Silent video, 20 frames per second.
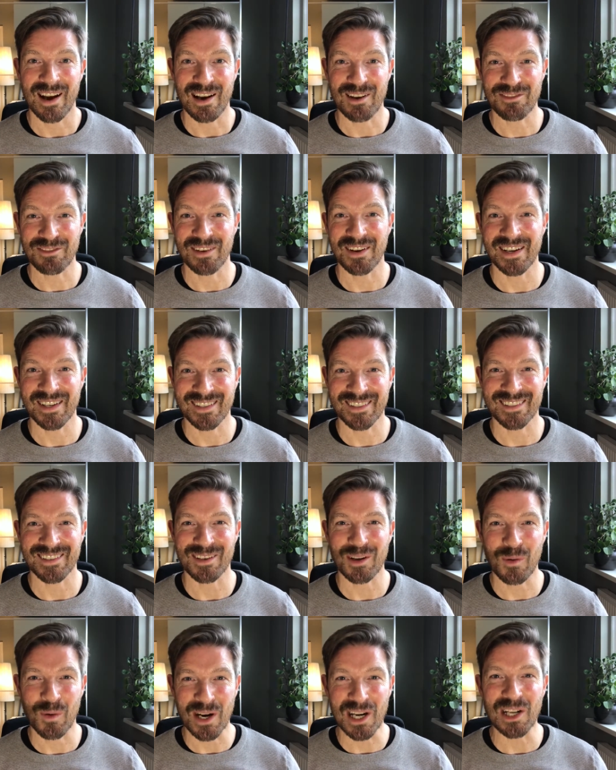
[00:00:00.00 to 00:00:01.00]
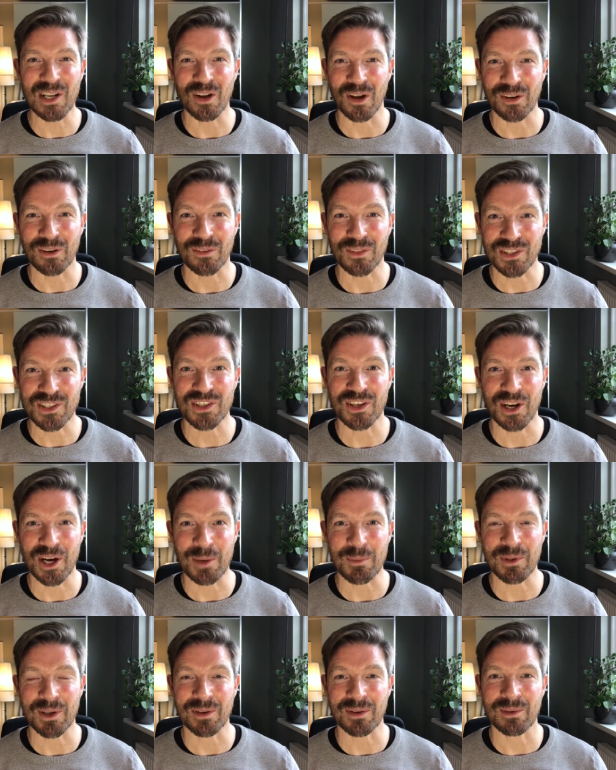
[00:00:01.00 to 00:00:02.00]
I find quite a lot of the
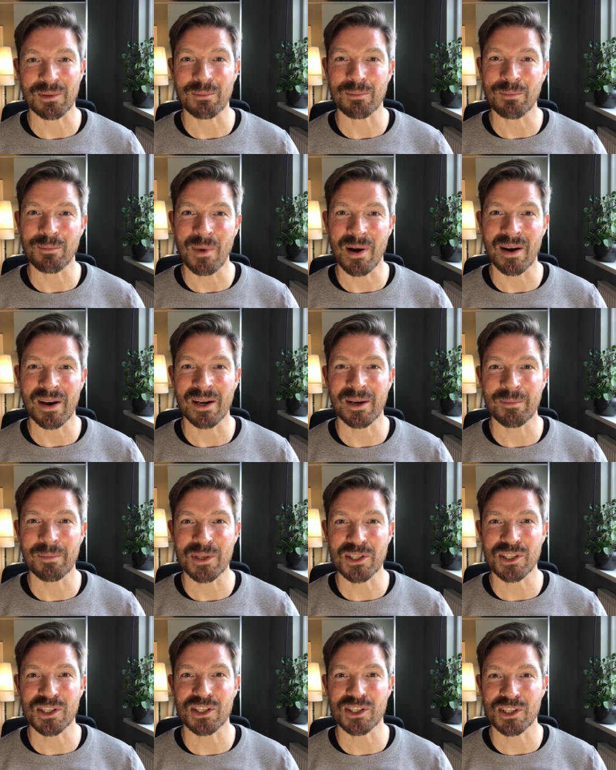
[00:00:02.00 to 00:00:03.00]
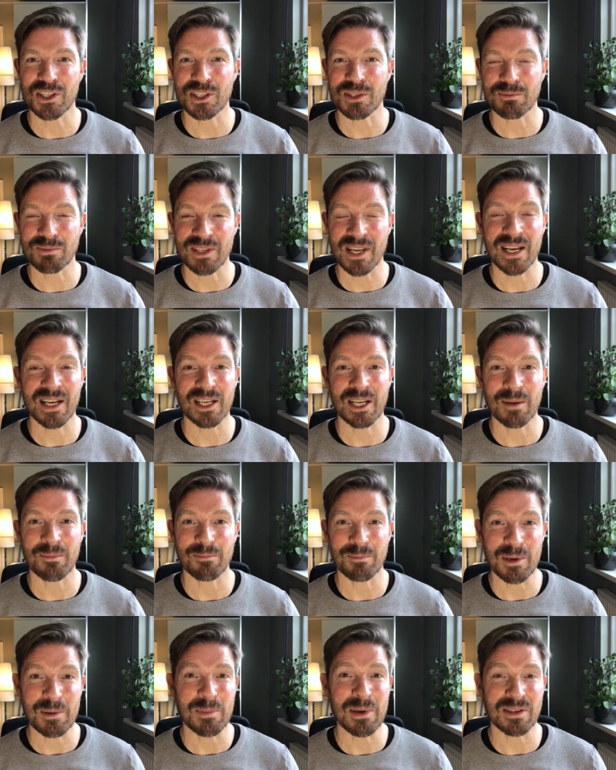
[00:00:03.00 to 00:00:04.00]
time that my business is taken
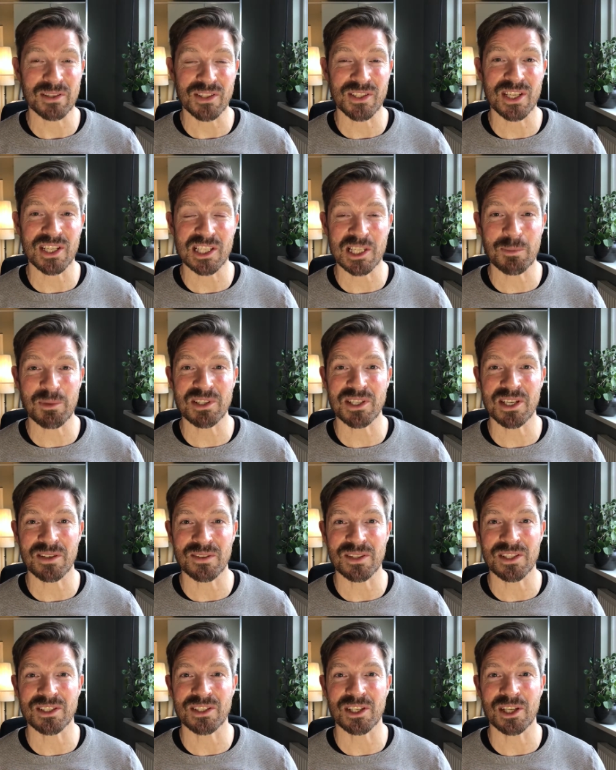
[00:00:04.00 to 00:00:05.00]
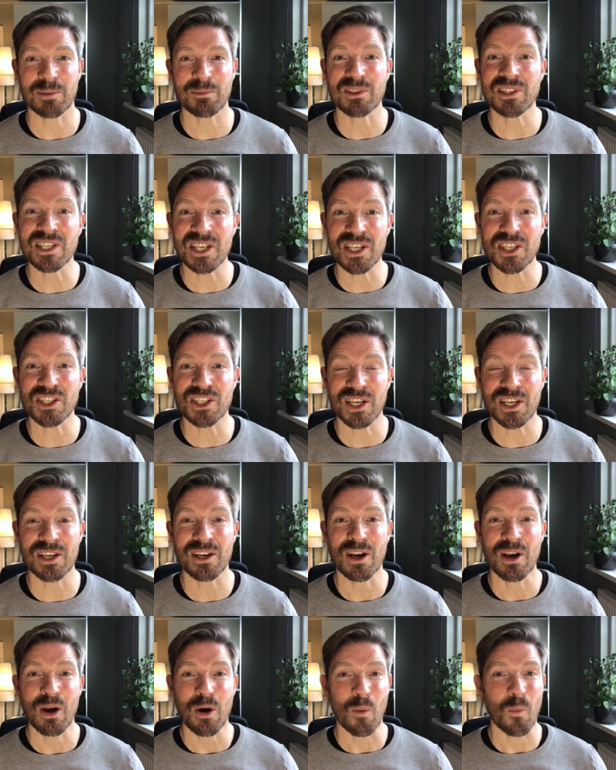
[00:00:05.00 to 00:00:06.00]
up maybe about 60% of the time
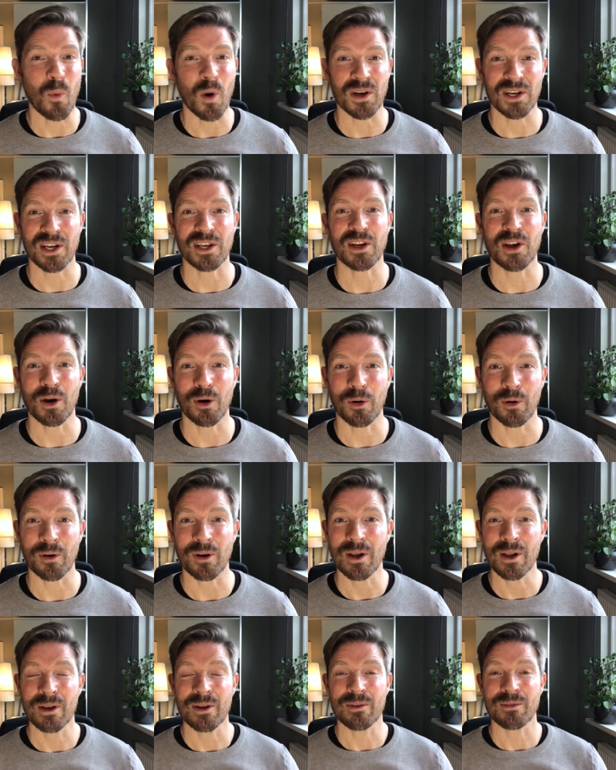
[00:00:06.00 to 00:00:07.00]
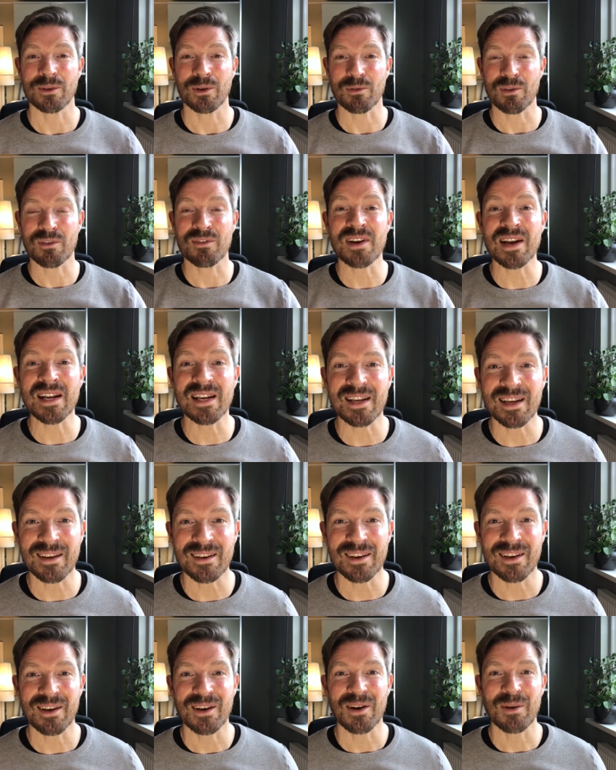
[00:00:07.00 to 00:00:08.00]
teaching what I know, you know
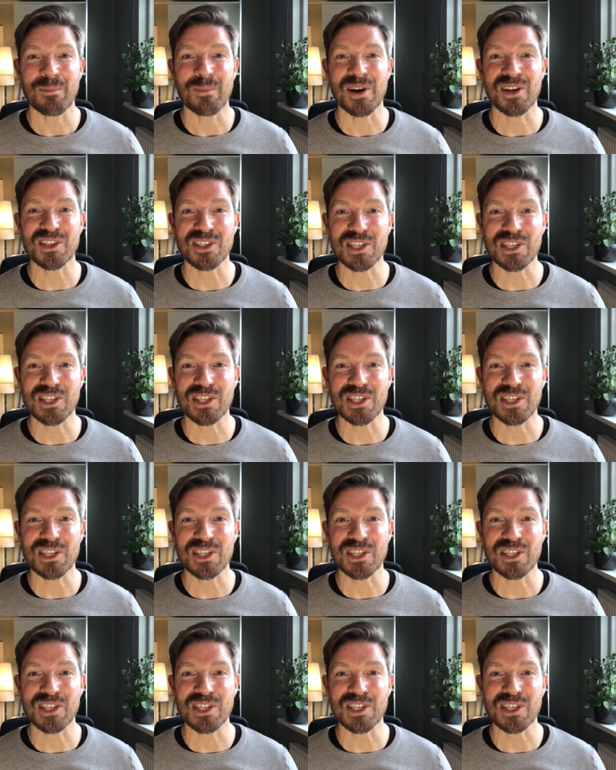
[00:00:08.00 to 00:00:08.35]
revealing my